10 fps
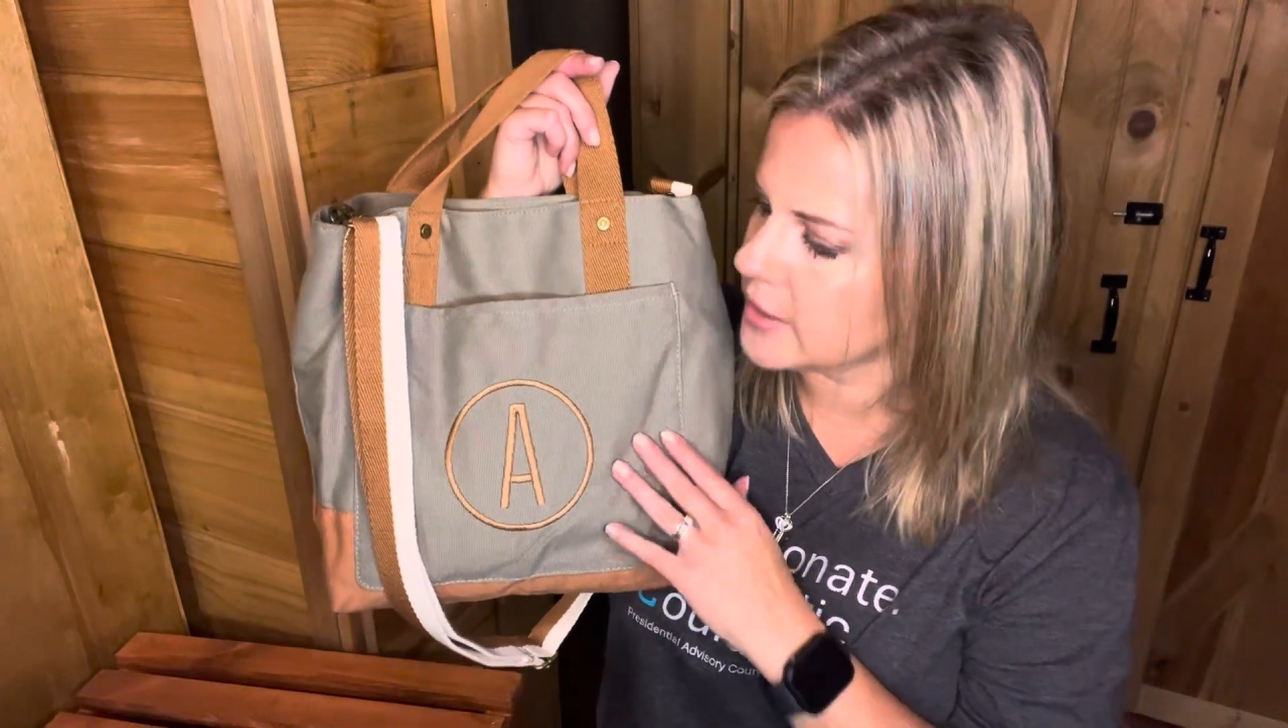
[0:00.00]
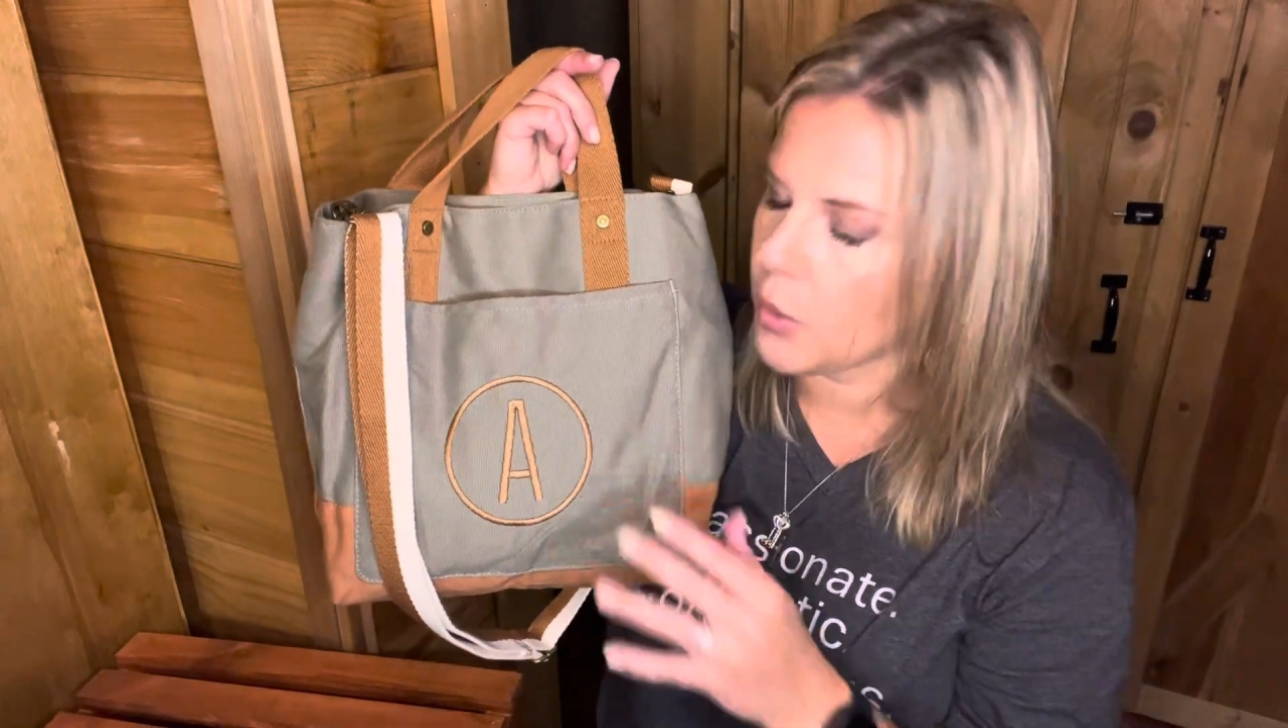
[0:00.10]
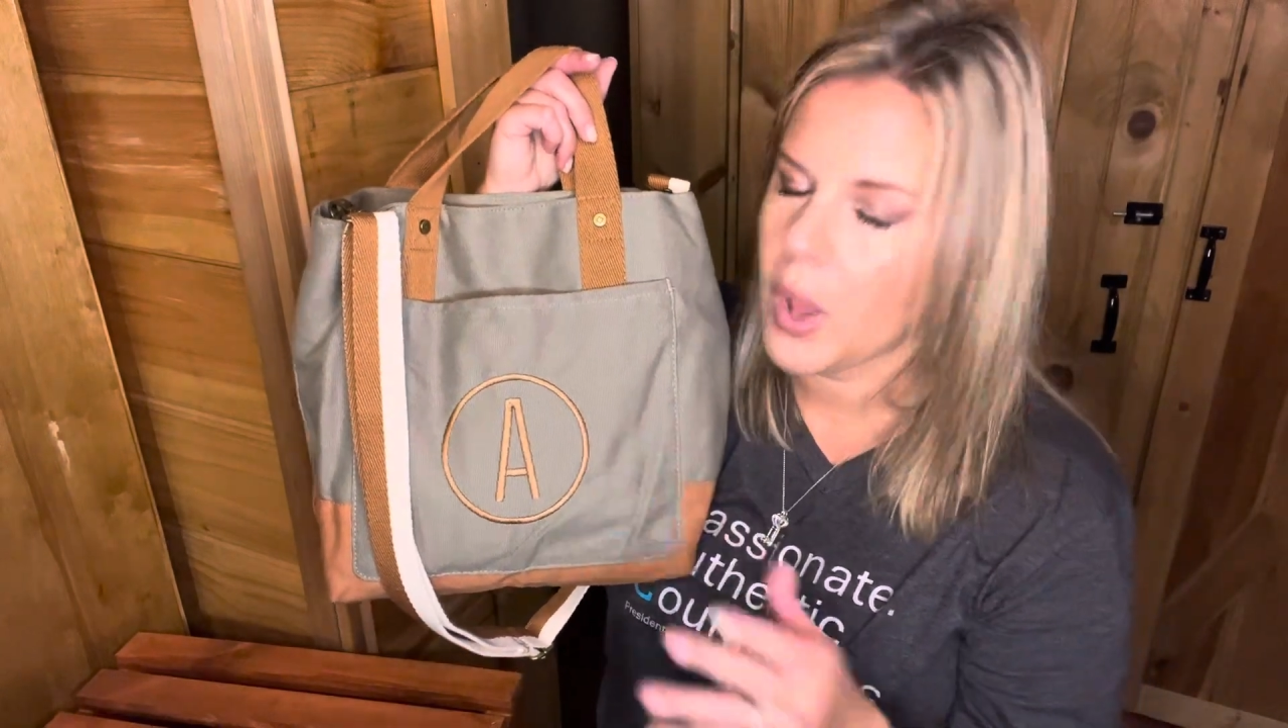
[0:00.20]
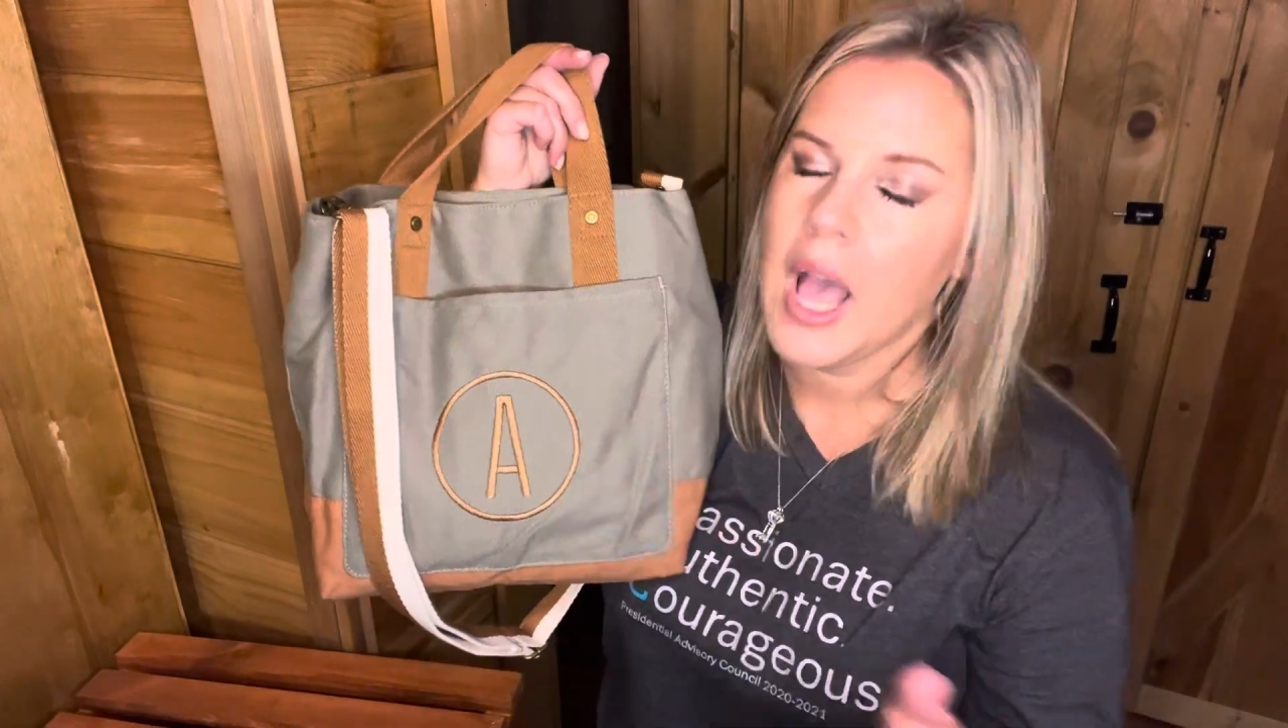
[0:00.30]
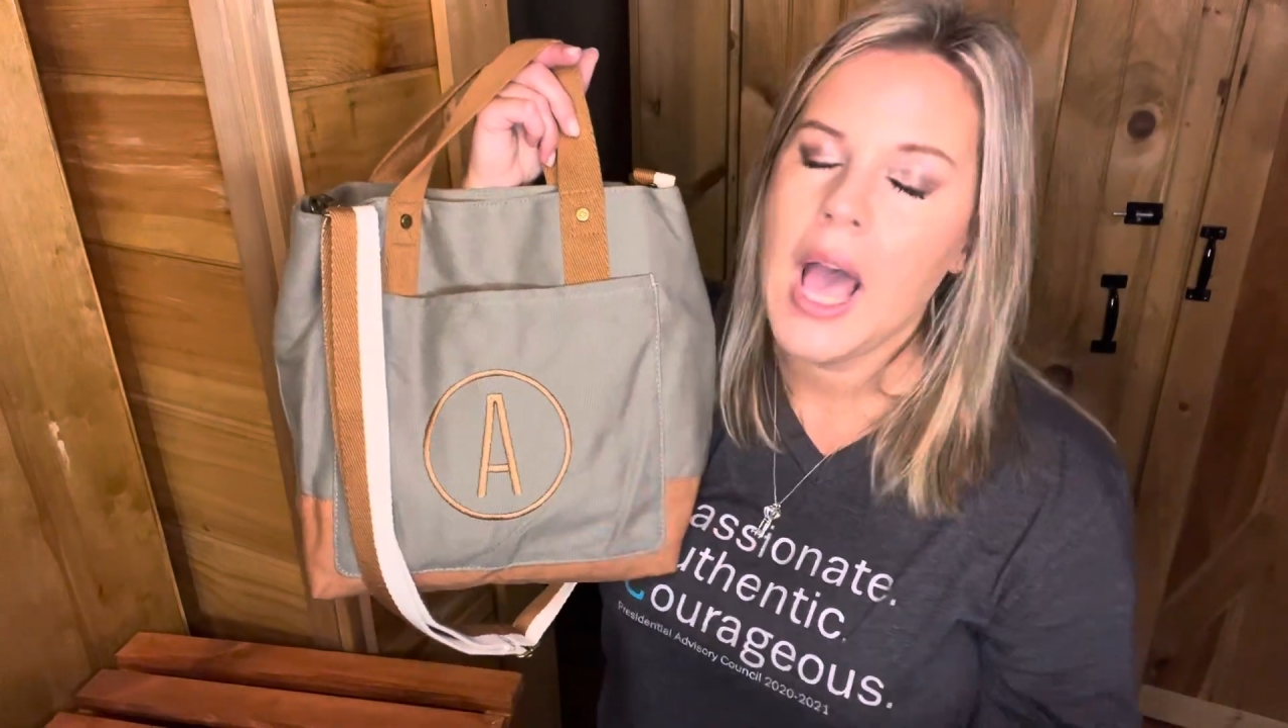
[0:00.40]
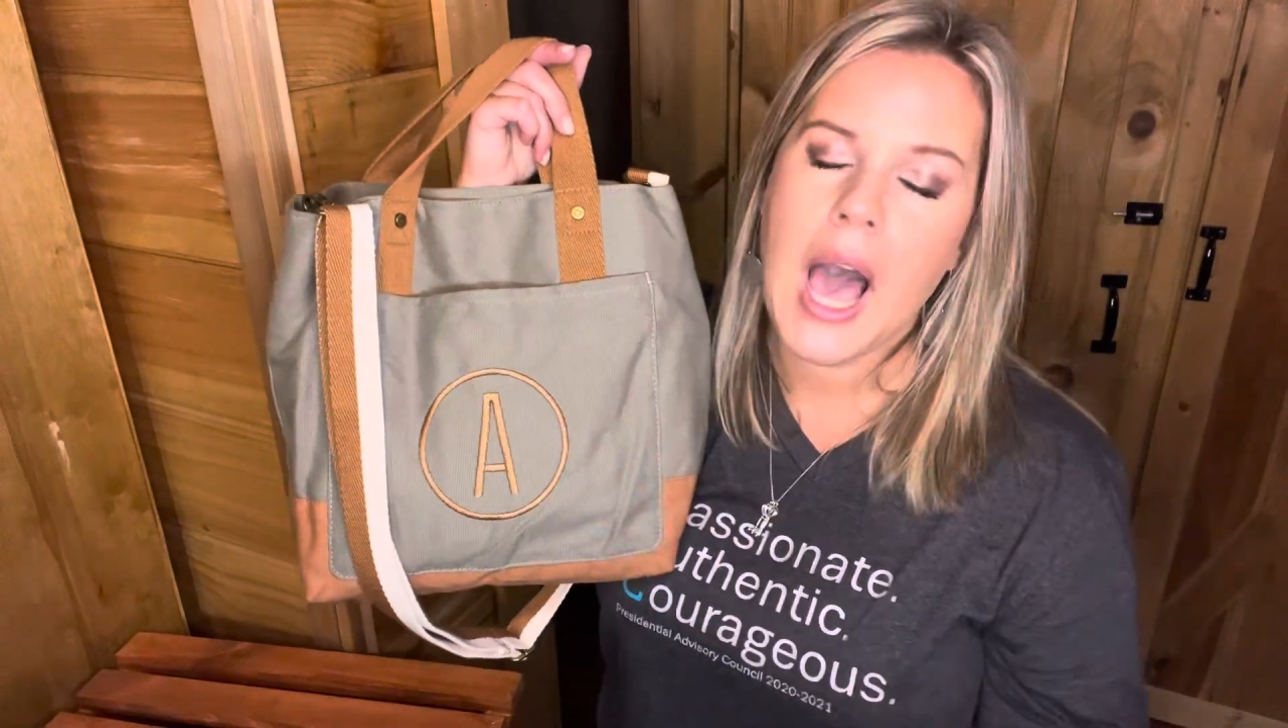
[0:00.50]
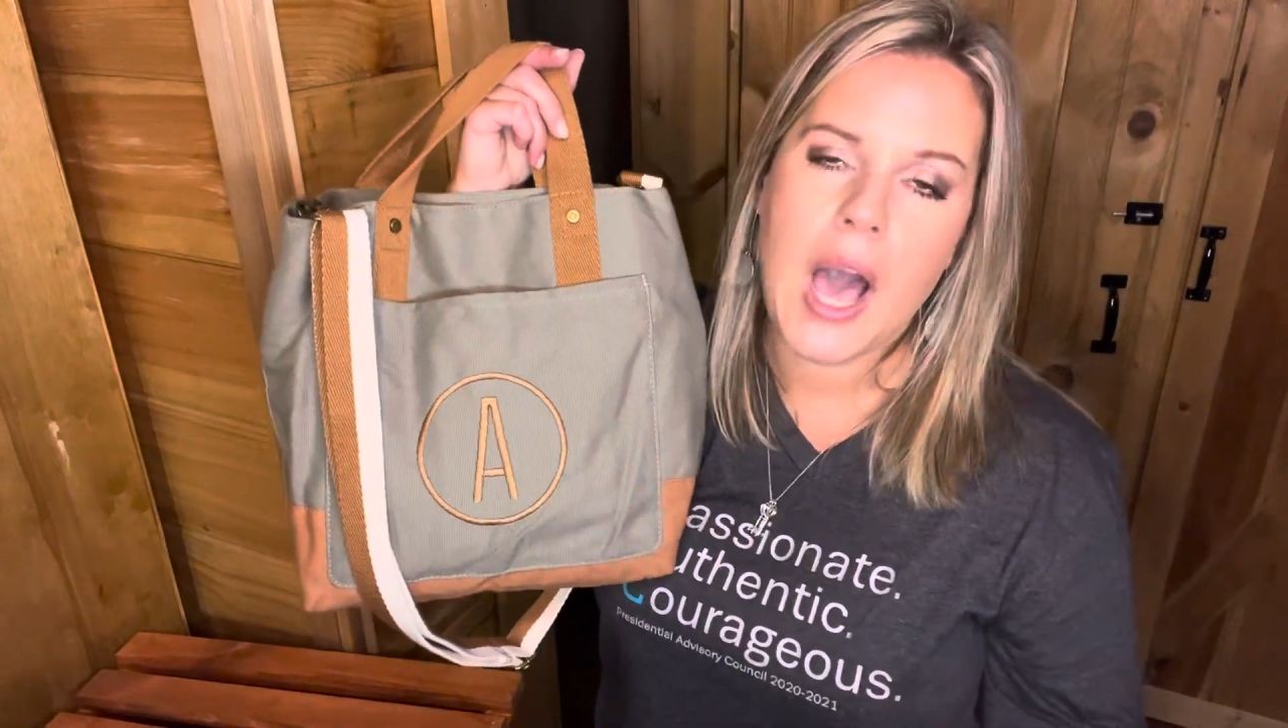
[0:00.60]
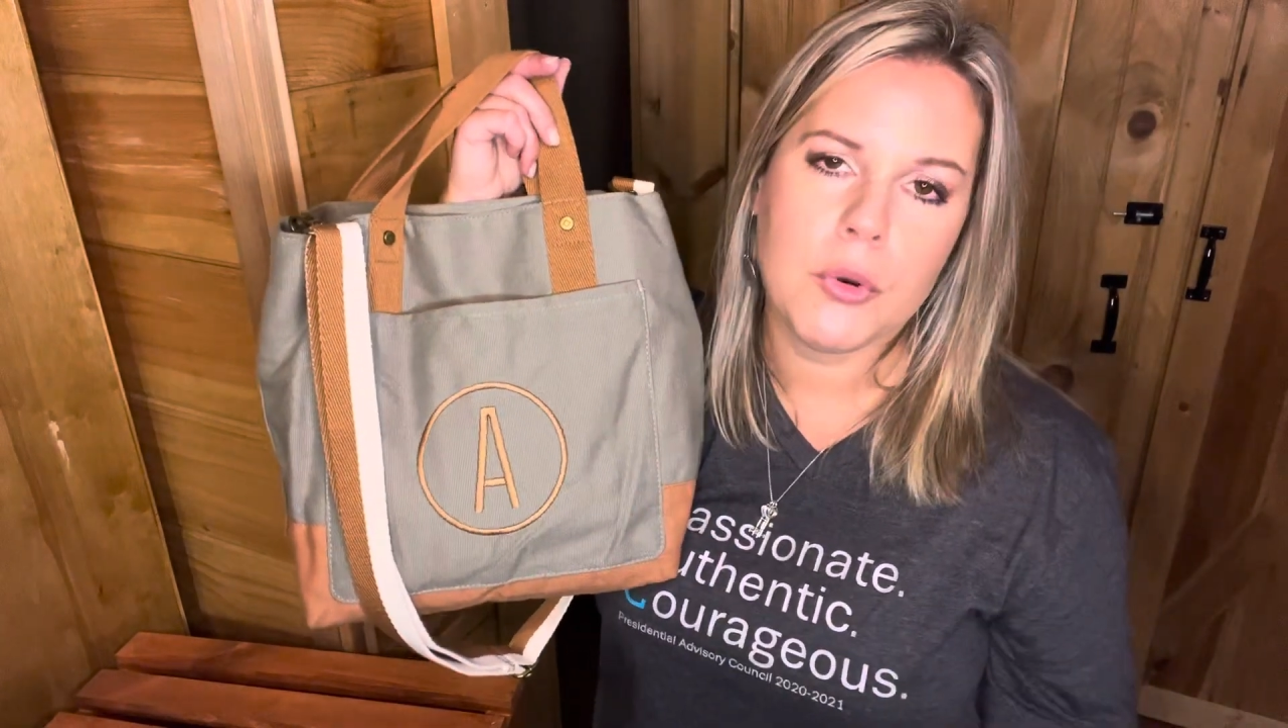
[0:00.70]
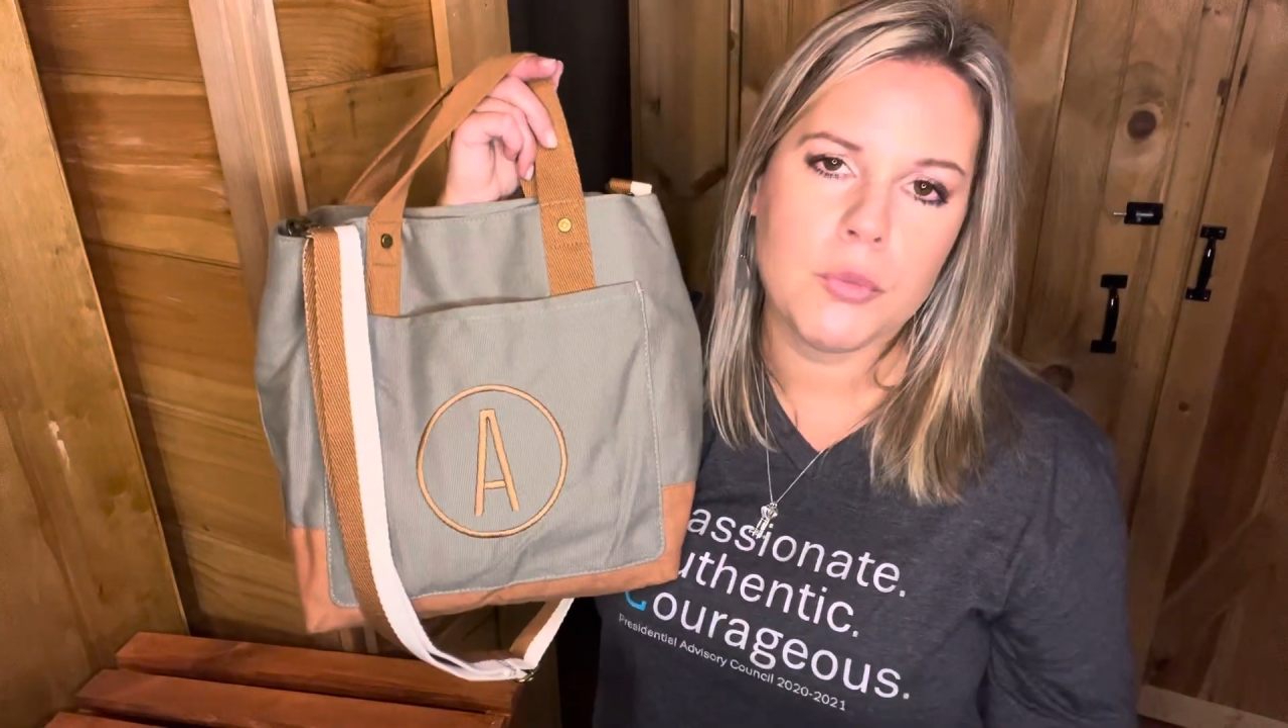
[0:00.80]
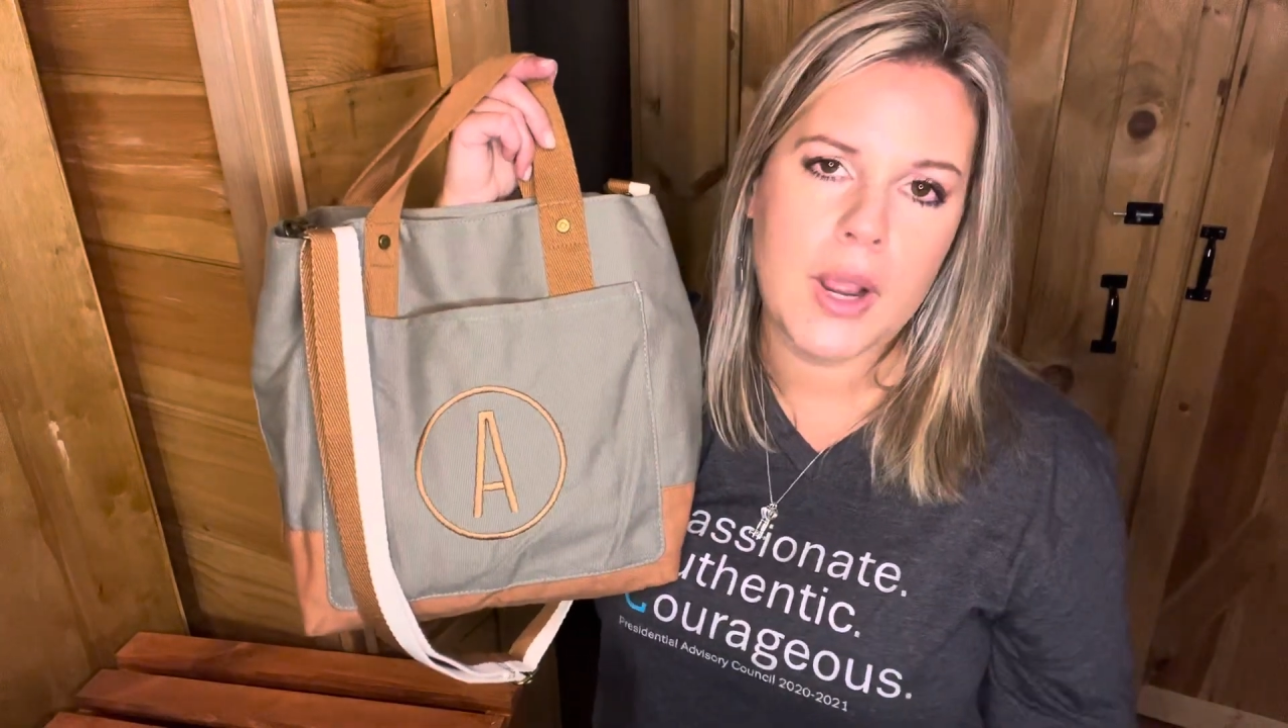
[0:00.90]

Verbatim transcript: So I would